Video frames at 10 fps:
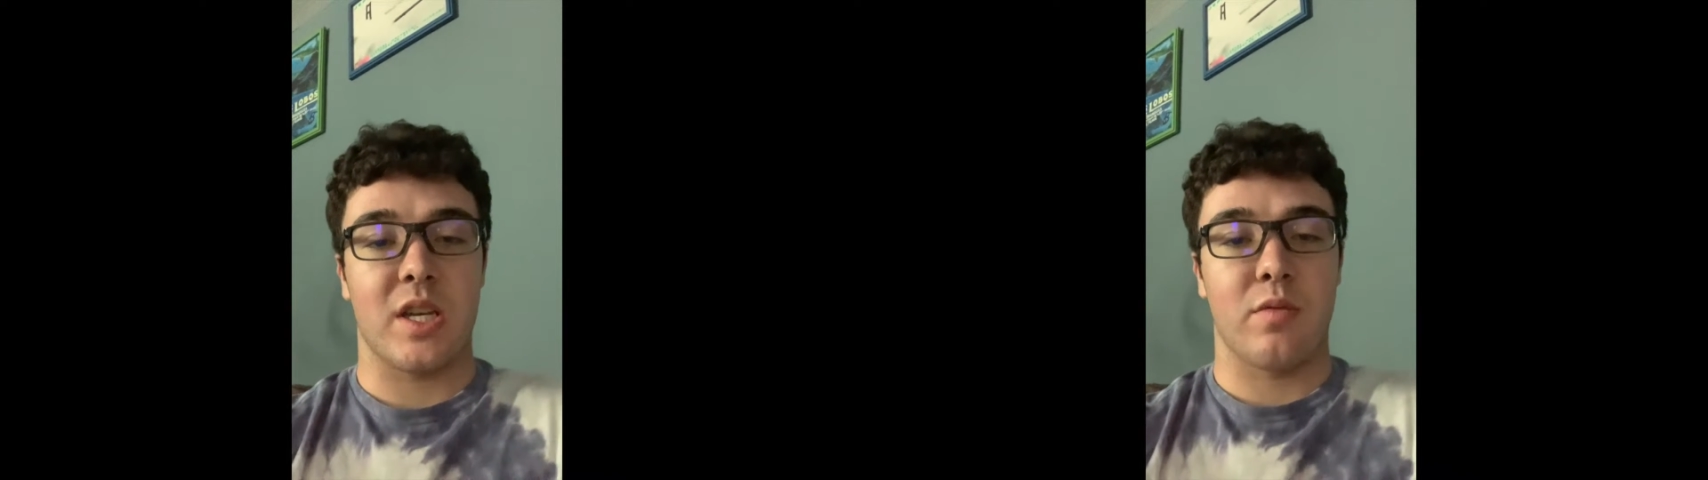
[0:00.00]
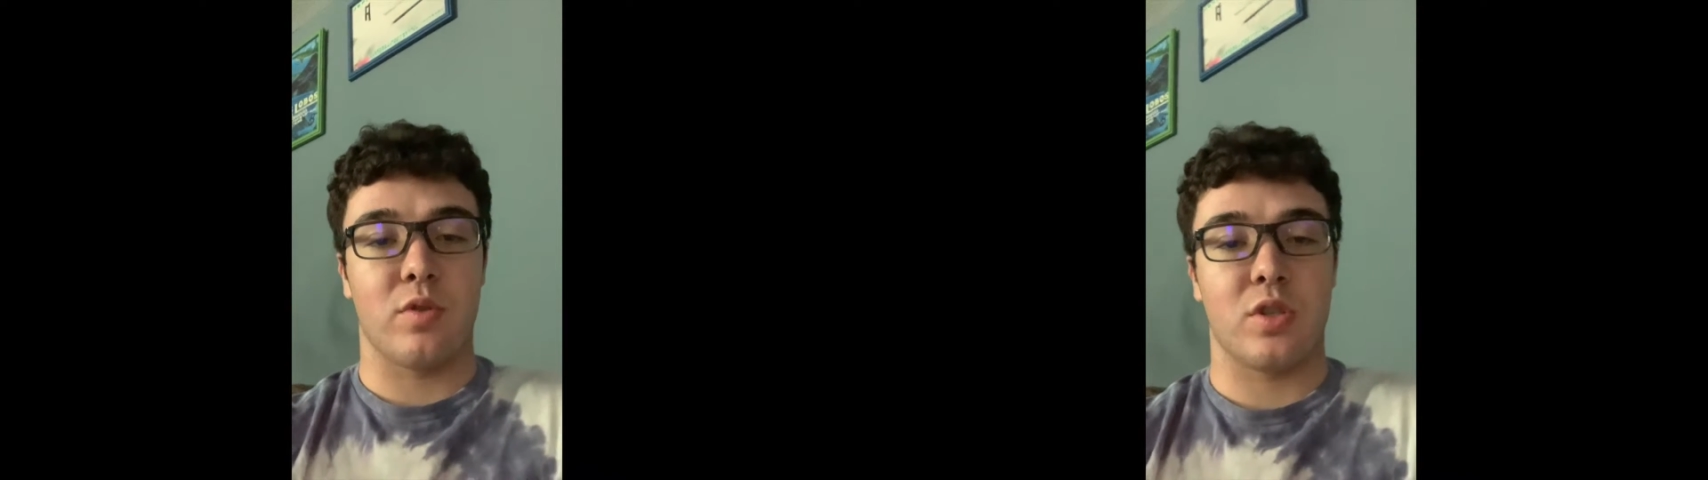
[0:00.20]

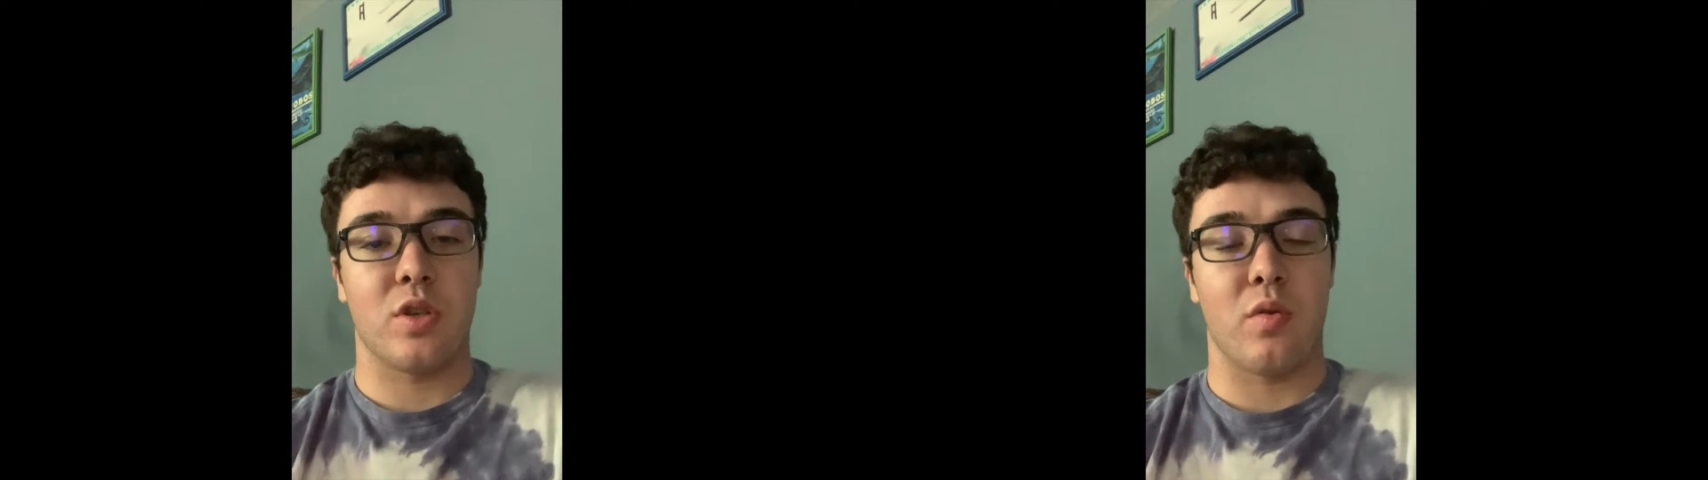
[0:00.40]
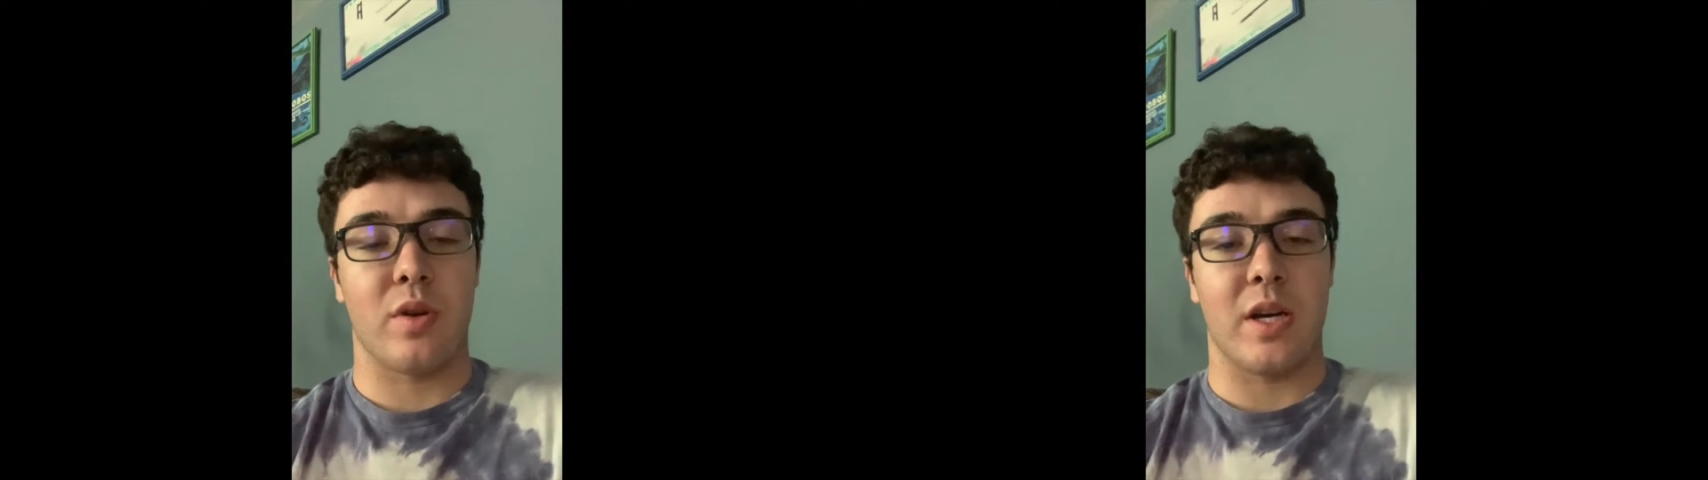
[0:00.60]
and it was
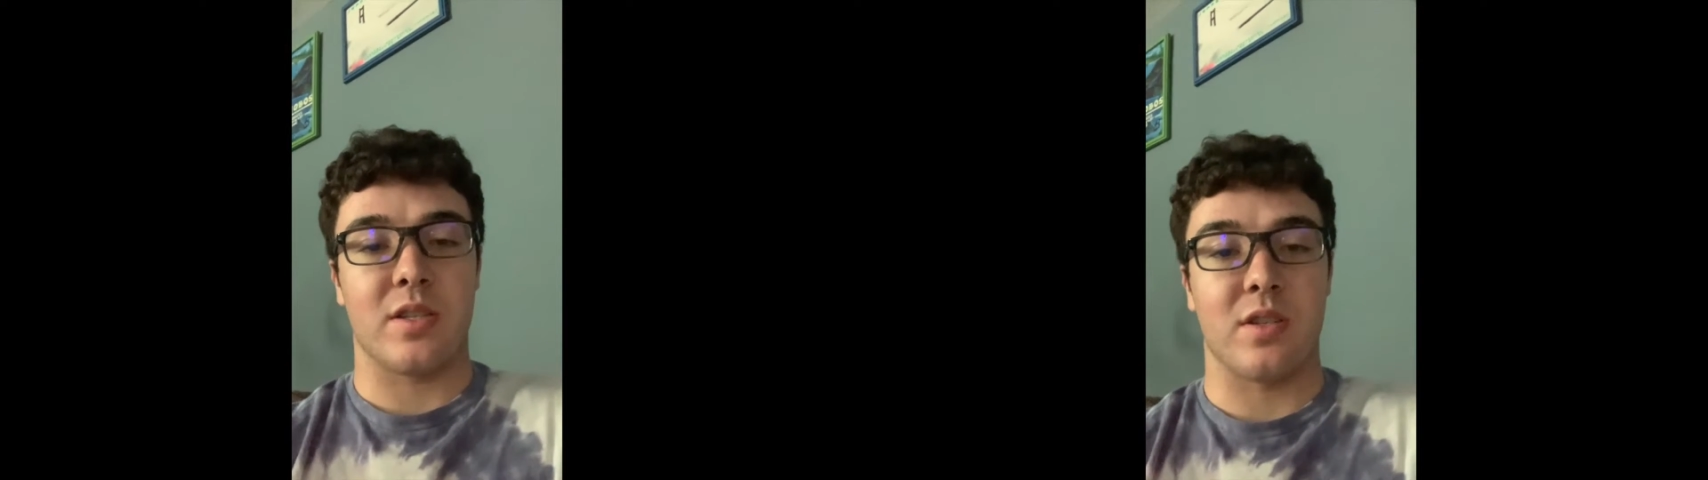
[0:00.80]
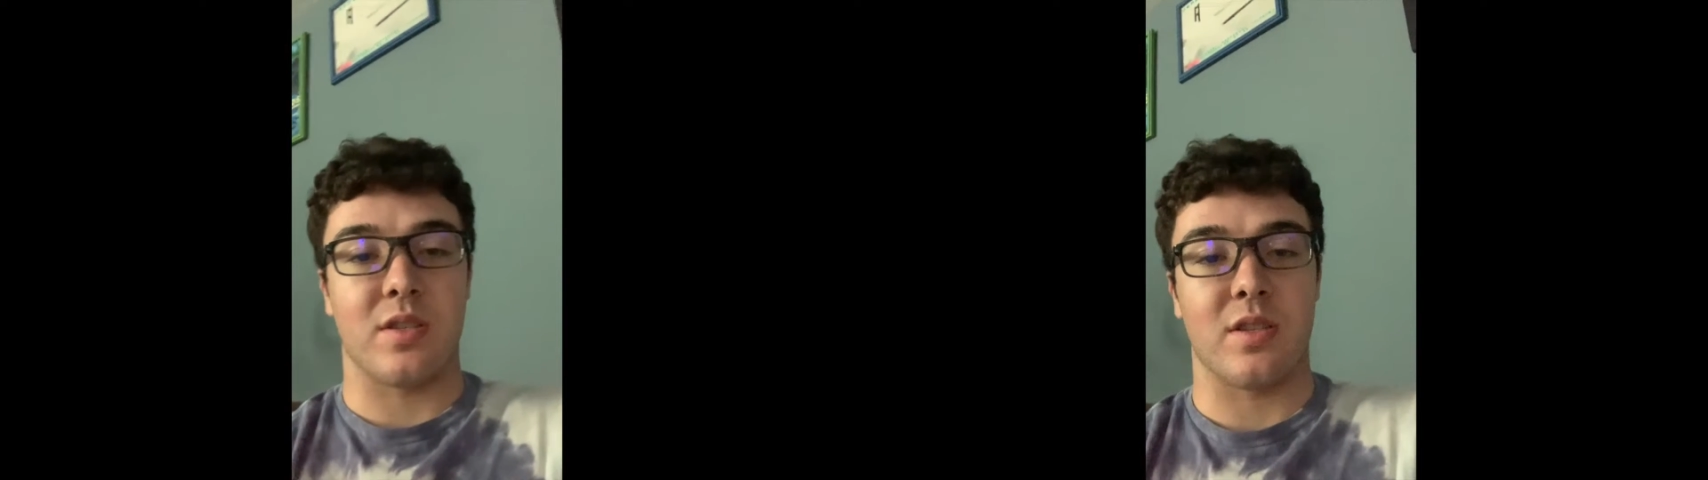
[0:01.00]
so
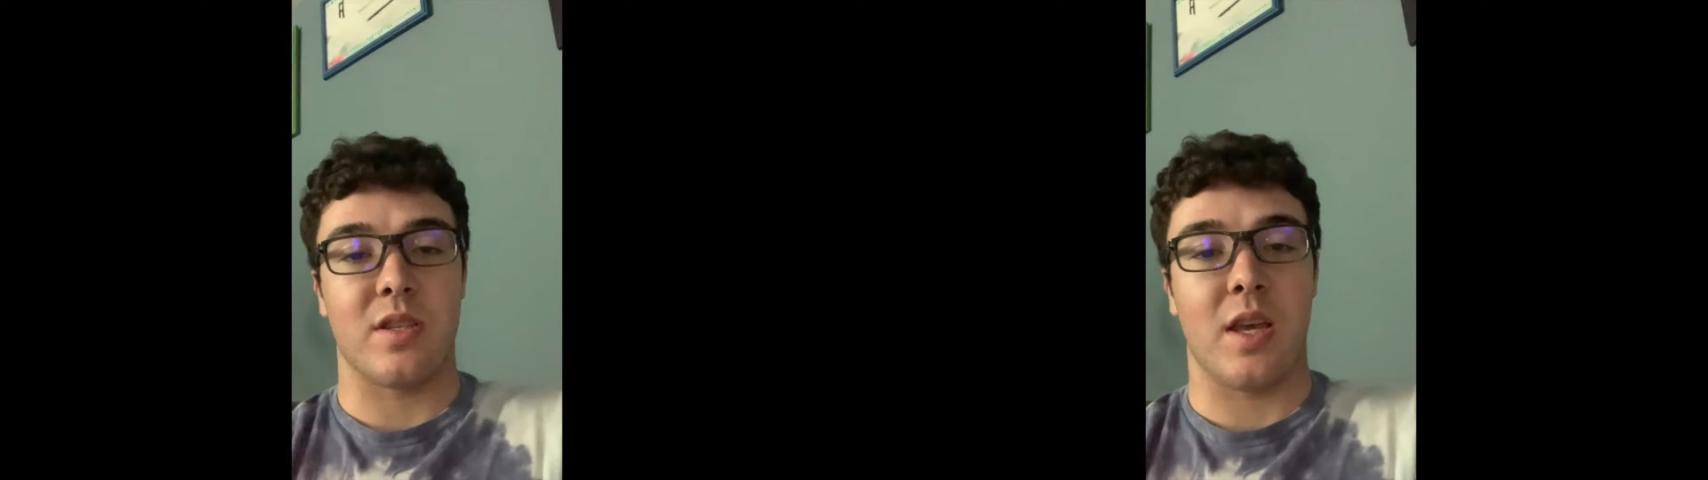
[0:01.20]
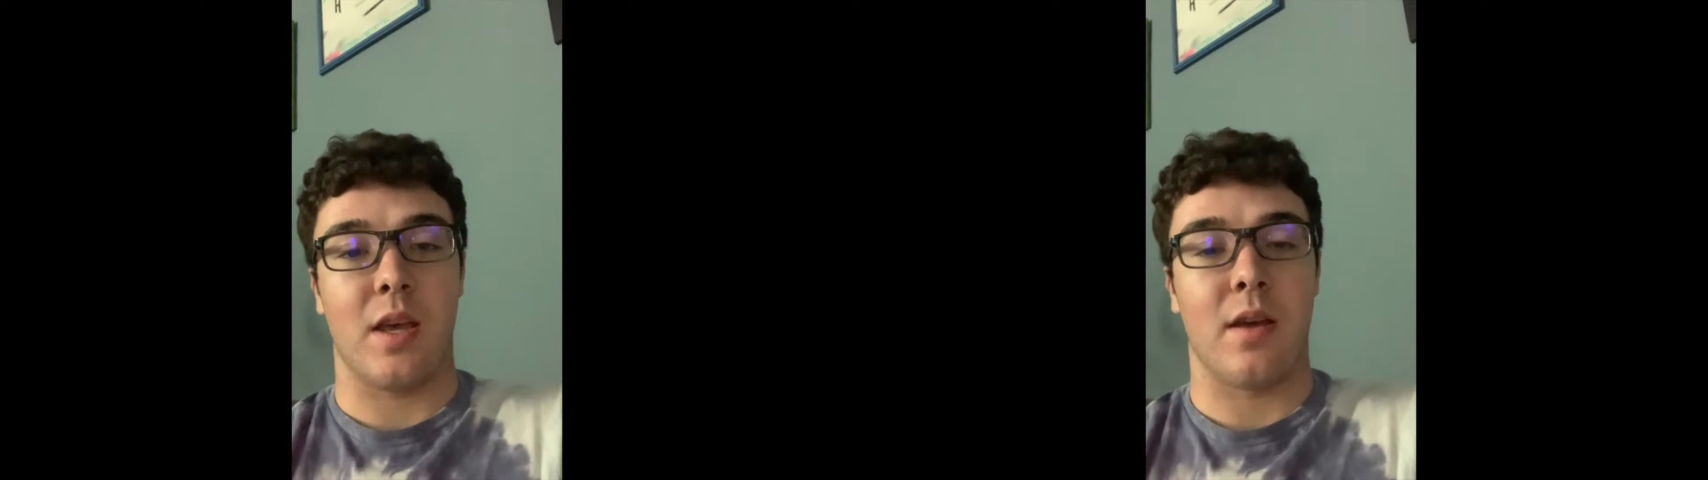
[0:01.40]
nice just to
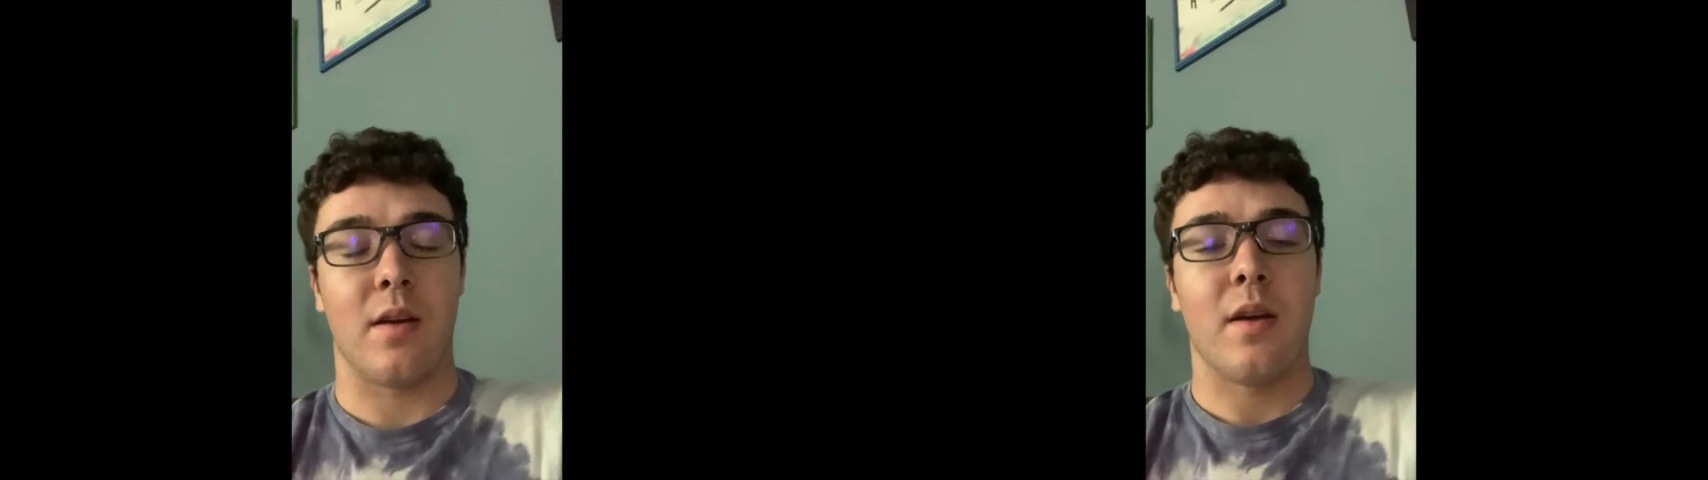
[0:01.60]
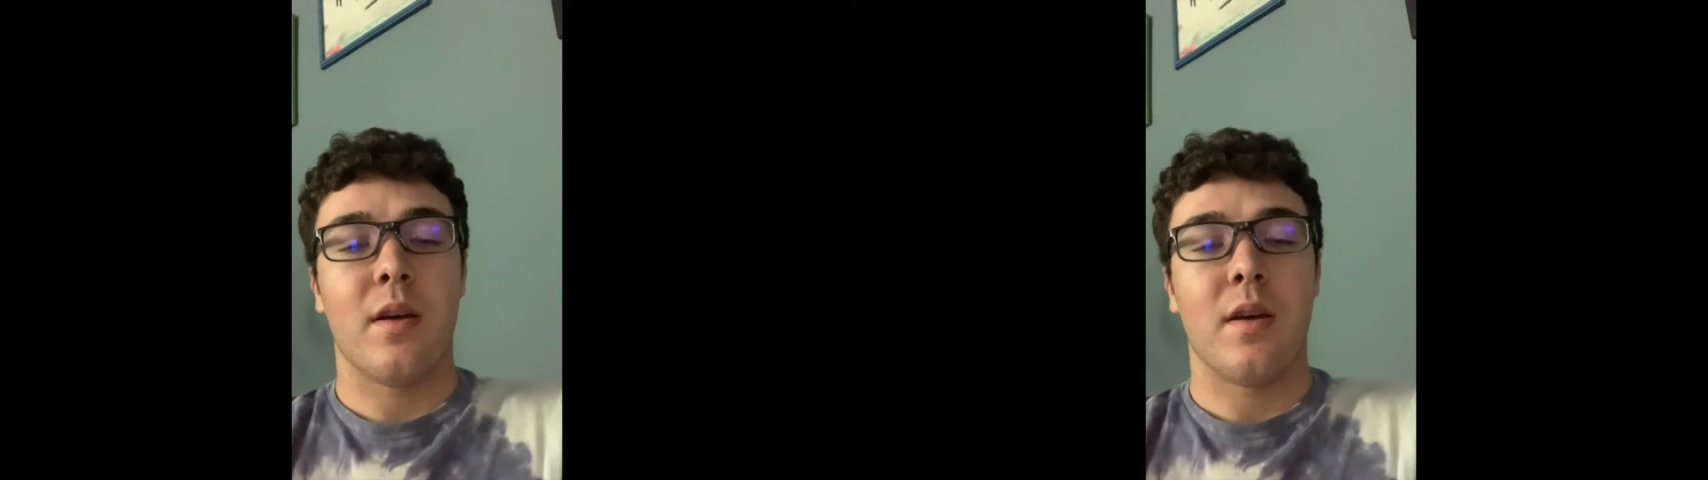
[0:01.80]
see